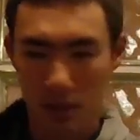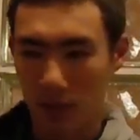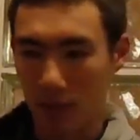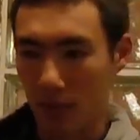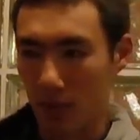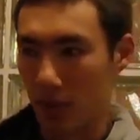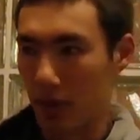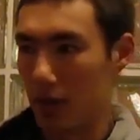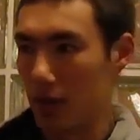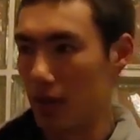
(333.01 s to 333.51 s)
we're
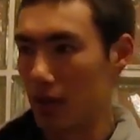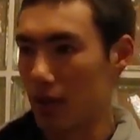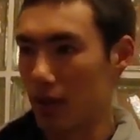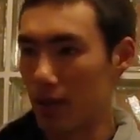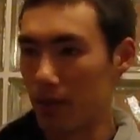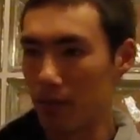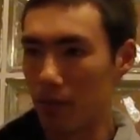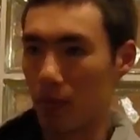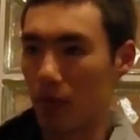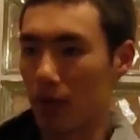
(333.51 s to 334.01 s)
gonna hook
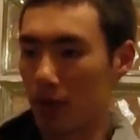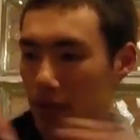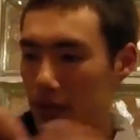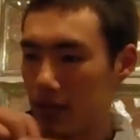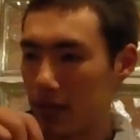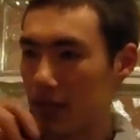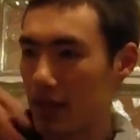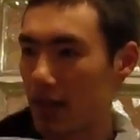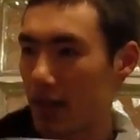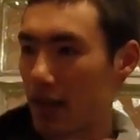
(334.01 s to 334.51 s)
up one
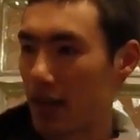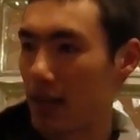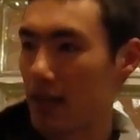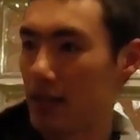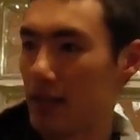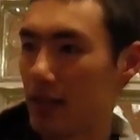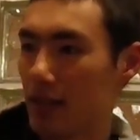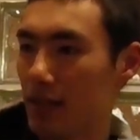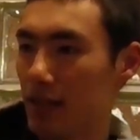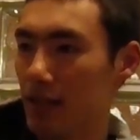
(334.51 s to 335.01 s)
side
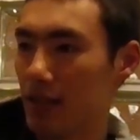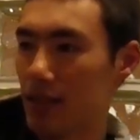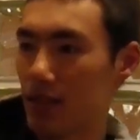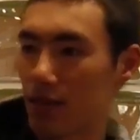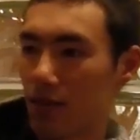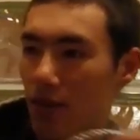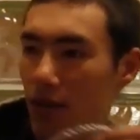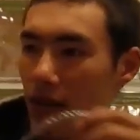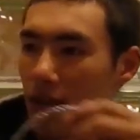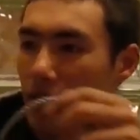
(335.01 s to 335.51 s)
to this
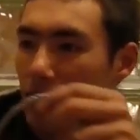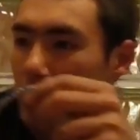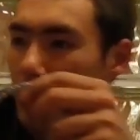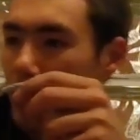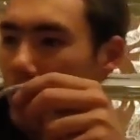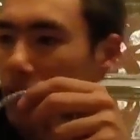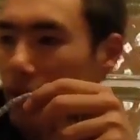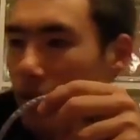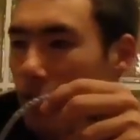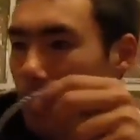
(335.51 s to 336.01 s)
cradle
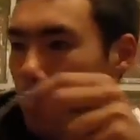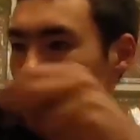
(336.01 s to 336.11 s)
here.